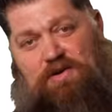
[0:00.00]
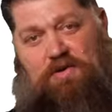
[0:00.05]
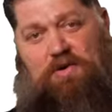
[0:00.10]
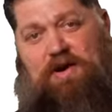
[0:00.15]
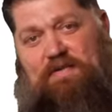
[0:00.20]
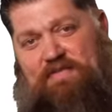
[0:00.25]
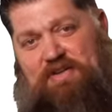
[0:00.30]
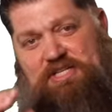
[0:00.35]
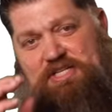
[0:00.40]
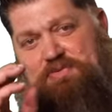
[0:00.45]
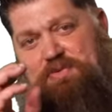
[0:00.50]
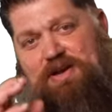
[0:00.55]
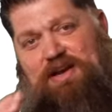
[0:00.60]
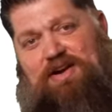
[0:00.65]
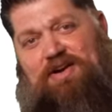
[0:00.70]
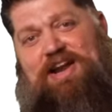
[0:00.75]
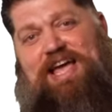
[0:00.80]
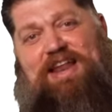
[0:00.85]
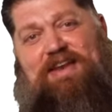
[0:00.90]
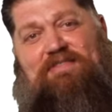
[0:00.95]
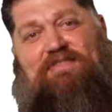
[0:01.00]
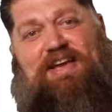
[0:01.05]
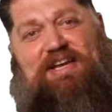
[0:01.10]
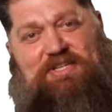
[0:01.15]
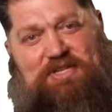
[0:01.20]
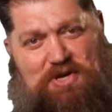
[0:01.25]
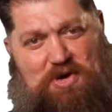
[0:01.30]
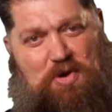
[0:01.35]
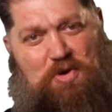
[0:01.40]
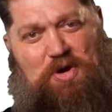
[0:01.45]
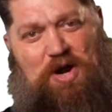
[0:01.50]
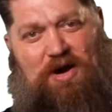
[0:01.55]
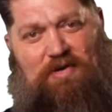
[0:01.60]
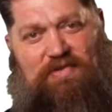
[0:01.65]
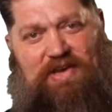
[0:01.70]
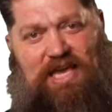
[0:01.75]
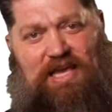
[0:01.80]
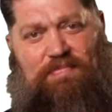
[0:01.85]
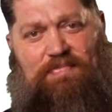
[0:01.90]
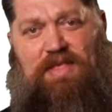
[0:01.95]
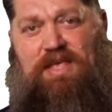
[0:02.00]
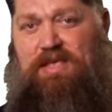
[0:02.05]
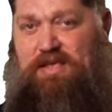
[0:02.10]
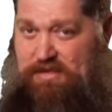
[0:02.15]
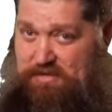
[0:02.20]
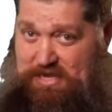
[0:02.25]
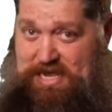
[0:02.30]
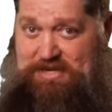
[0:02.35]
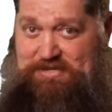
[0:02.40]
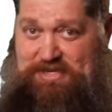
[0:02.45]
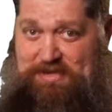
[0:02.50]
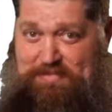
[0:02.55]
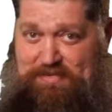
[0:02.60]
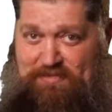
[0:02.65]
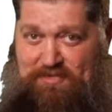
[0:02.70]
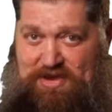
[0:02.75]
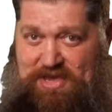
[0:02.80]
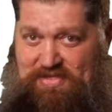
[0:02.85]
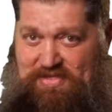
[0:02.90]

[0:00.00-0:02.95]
Or if you just want to learn how to fix your own RV, got something for